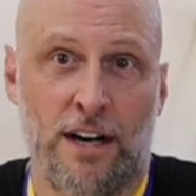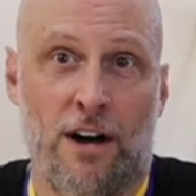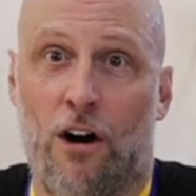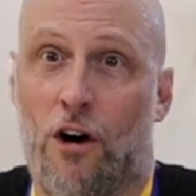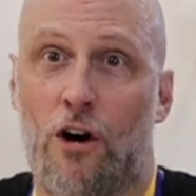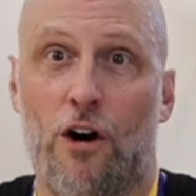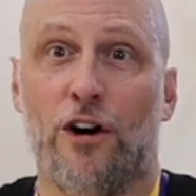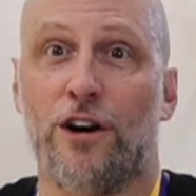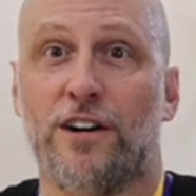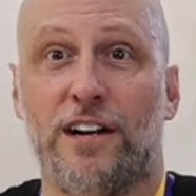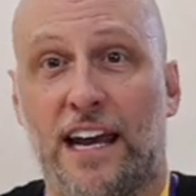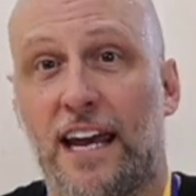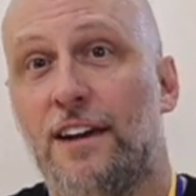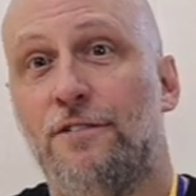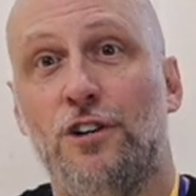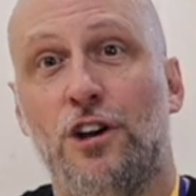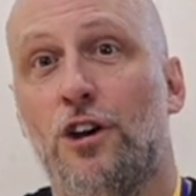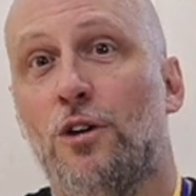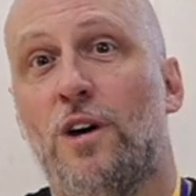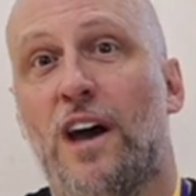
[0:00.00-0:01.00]
or
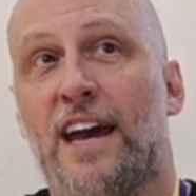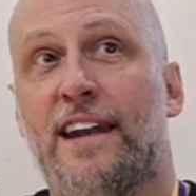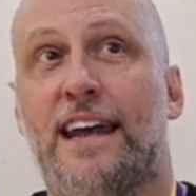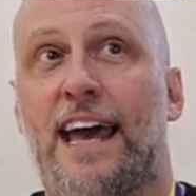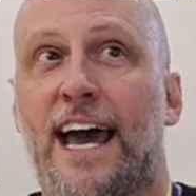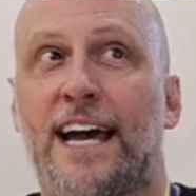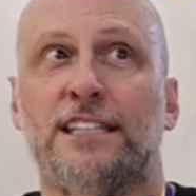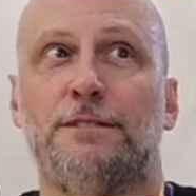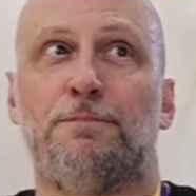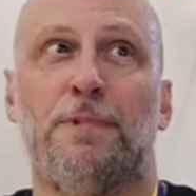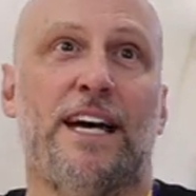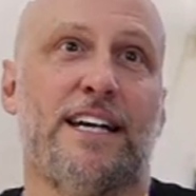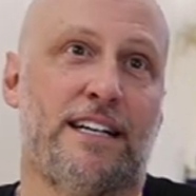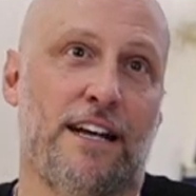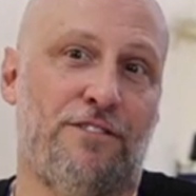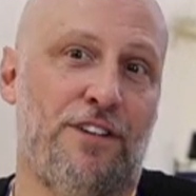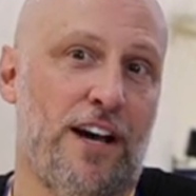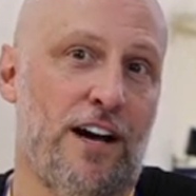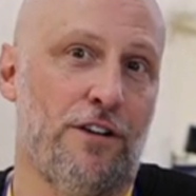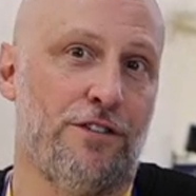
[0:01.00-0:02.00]
gave you an aspect
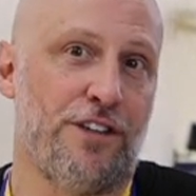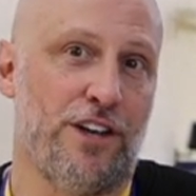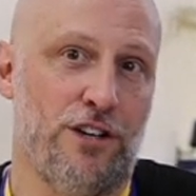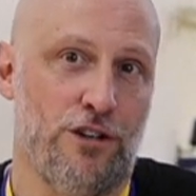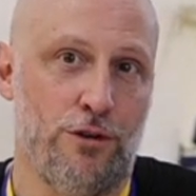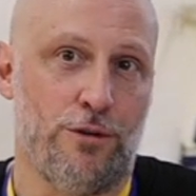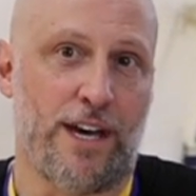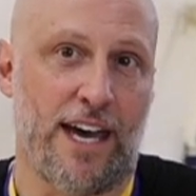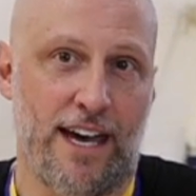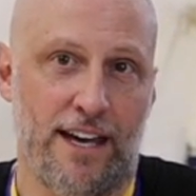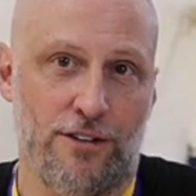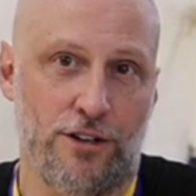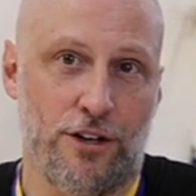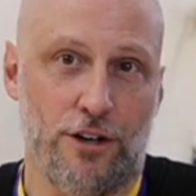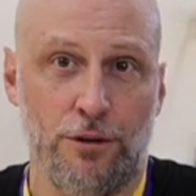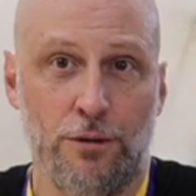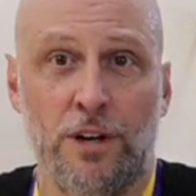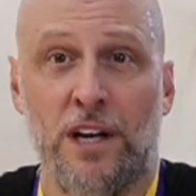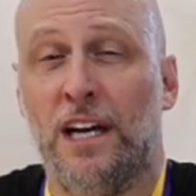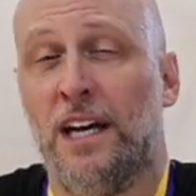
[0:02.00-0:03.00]
of health that you can
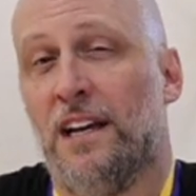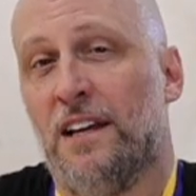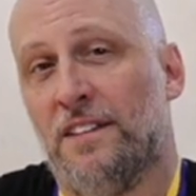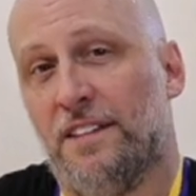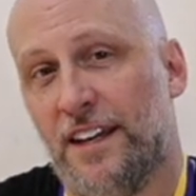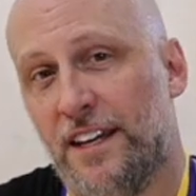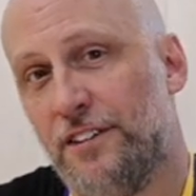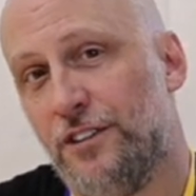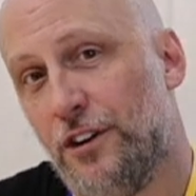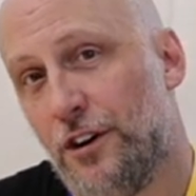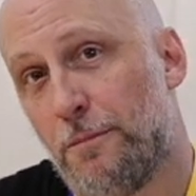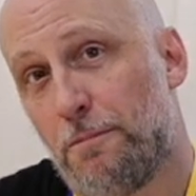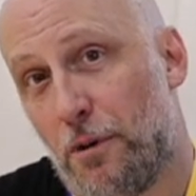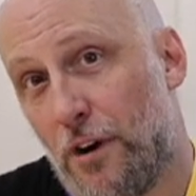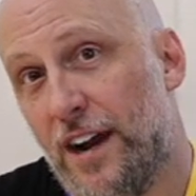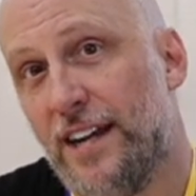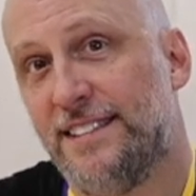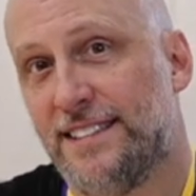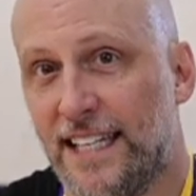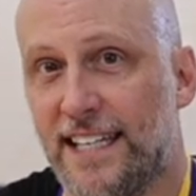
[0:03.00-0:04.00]
do, then you're
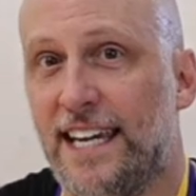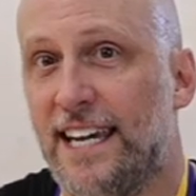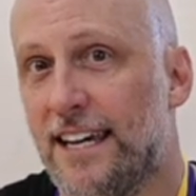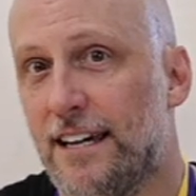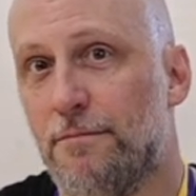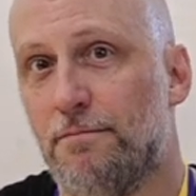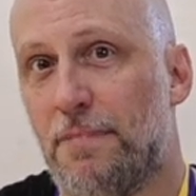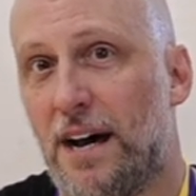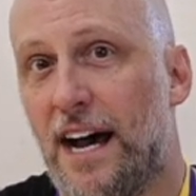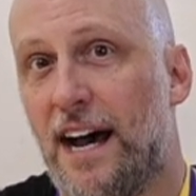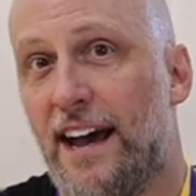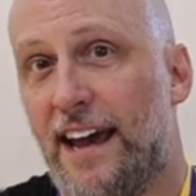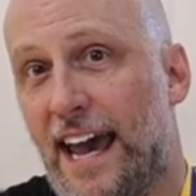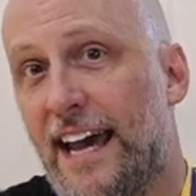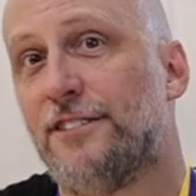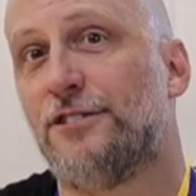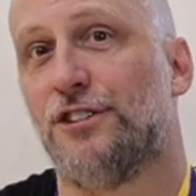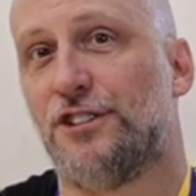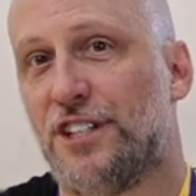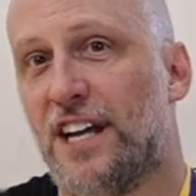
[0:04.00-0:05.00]
praising Him by
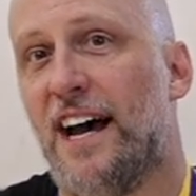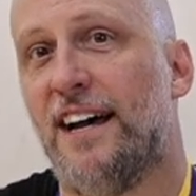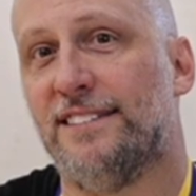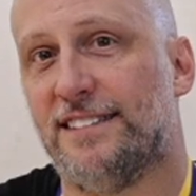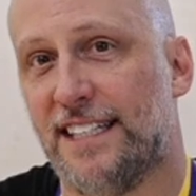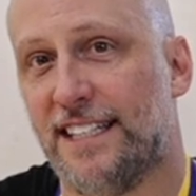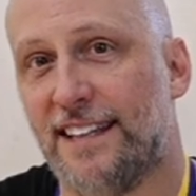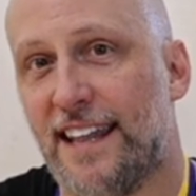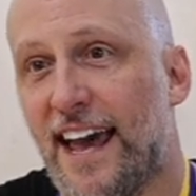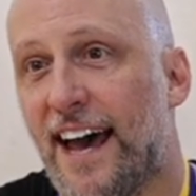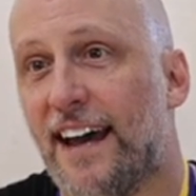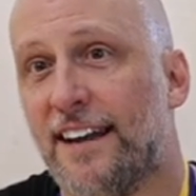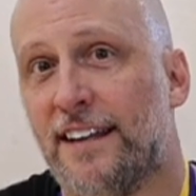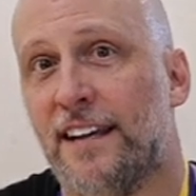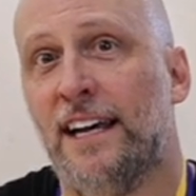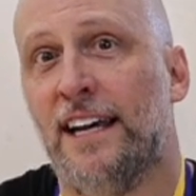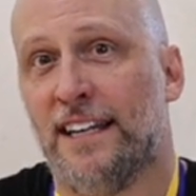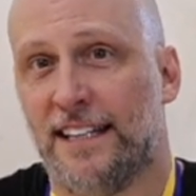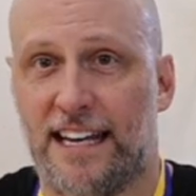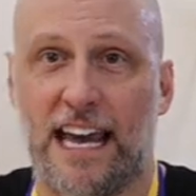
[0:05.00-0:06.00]
exercising that
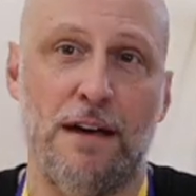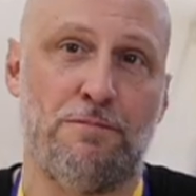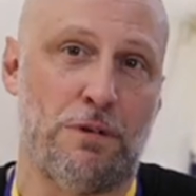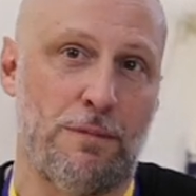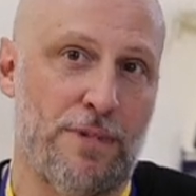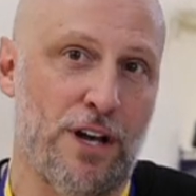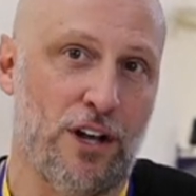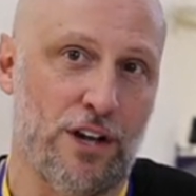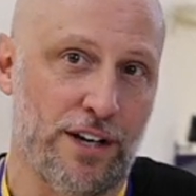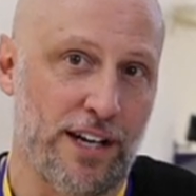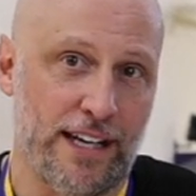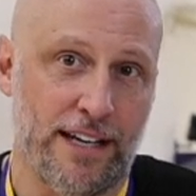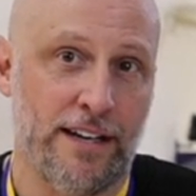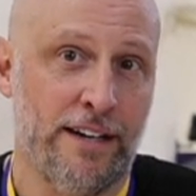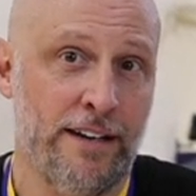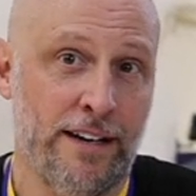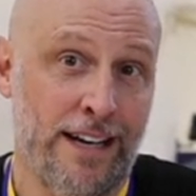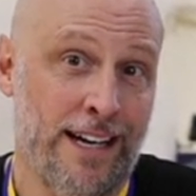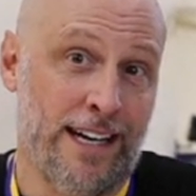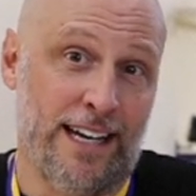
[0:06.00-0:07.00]
capability.
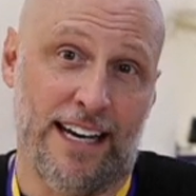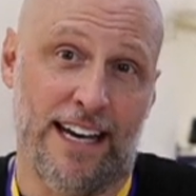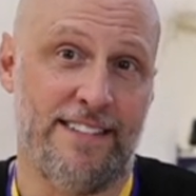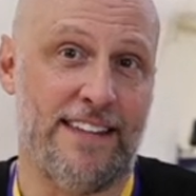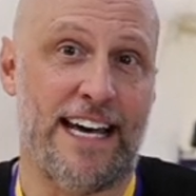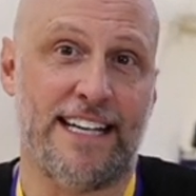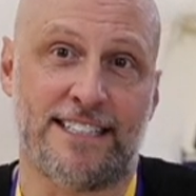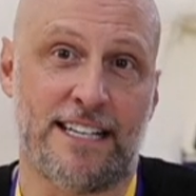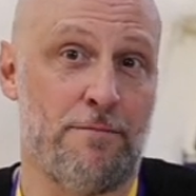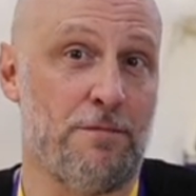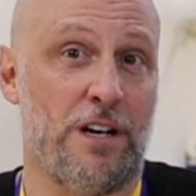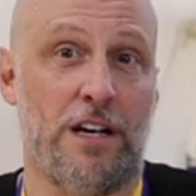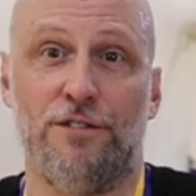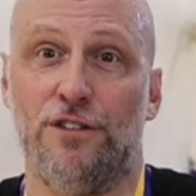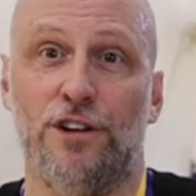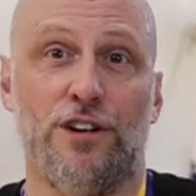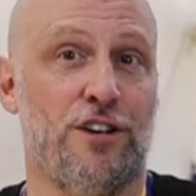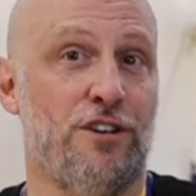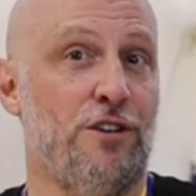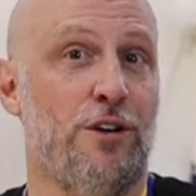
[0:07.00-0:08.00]
And that's something, if
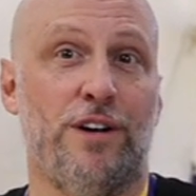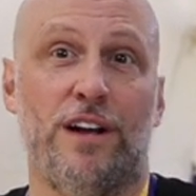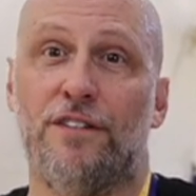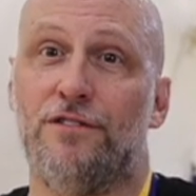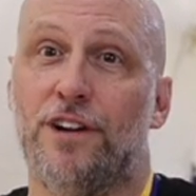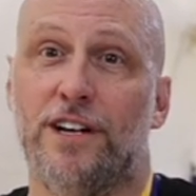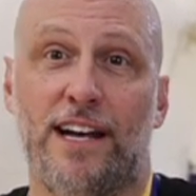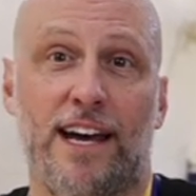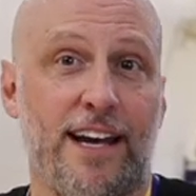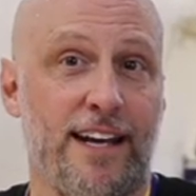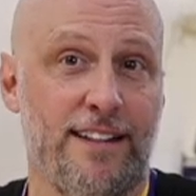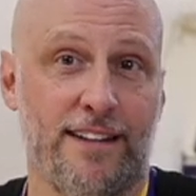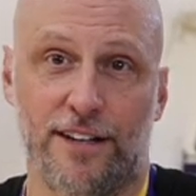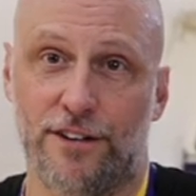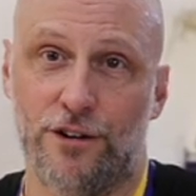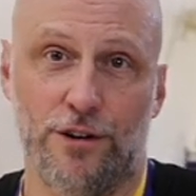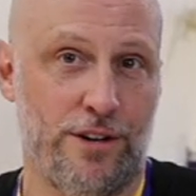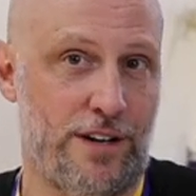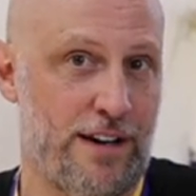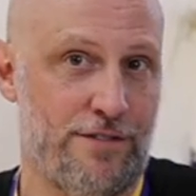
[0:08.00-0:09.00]
you can do it every day, then
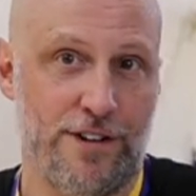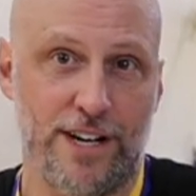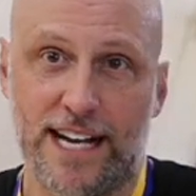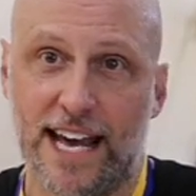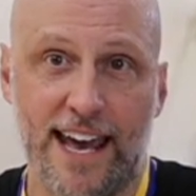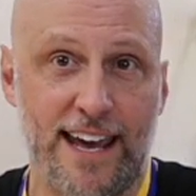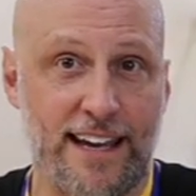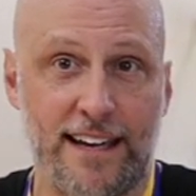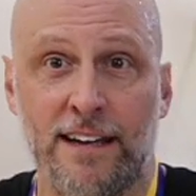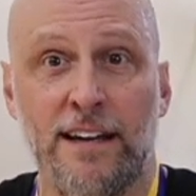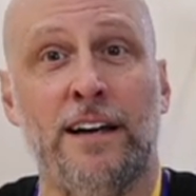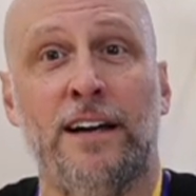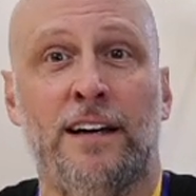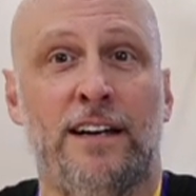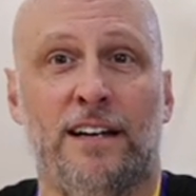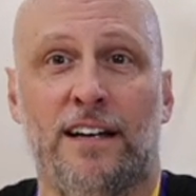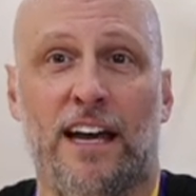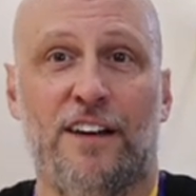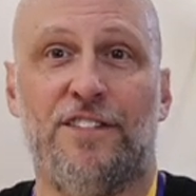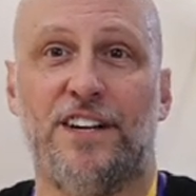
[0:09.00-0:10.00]
do it every day.
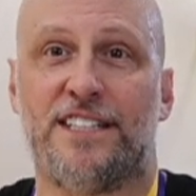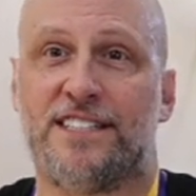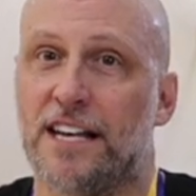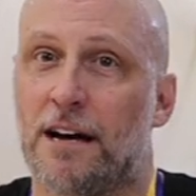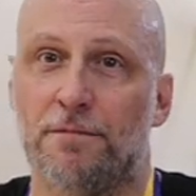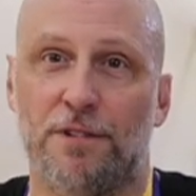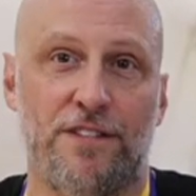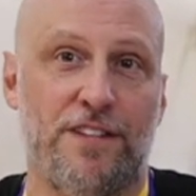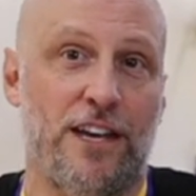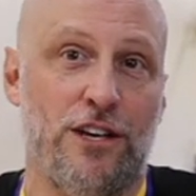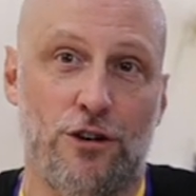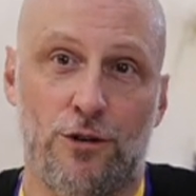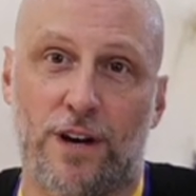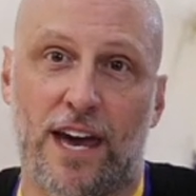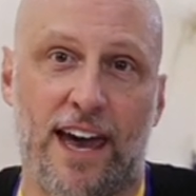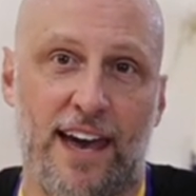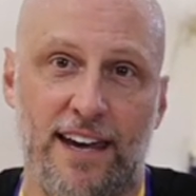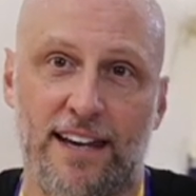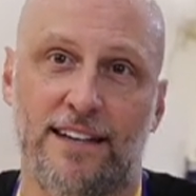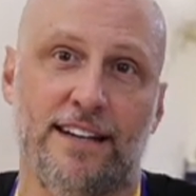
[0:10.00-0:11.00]
If it's something that you
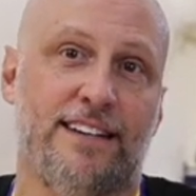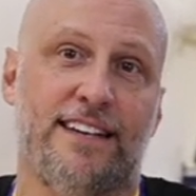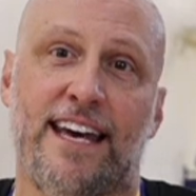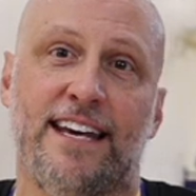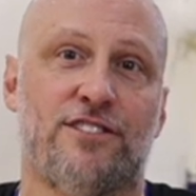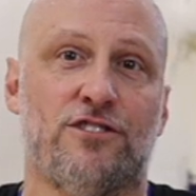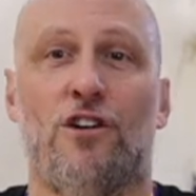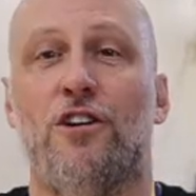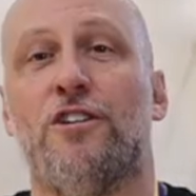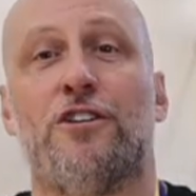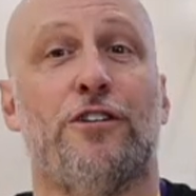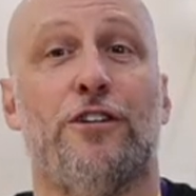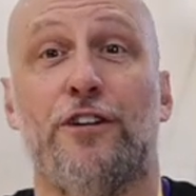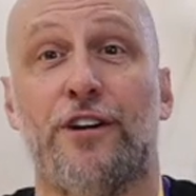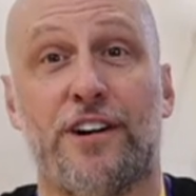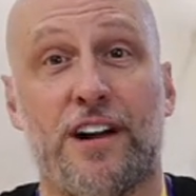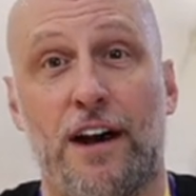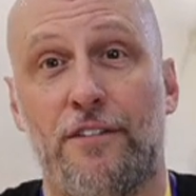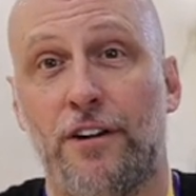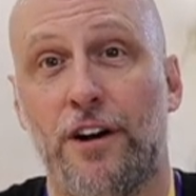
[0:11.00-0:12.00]
can't, it takes longer to
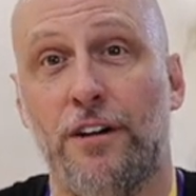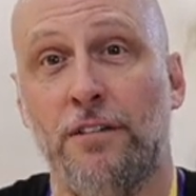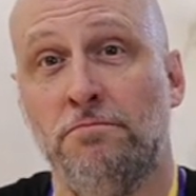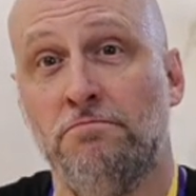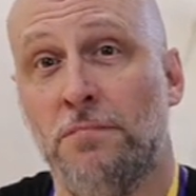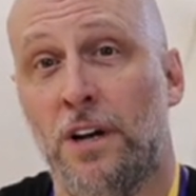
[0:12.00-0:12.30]
recover.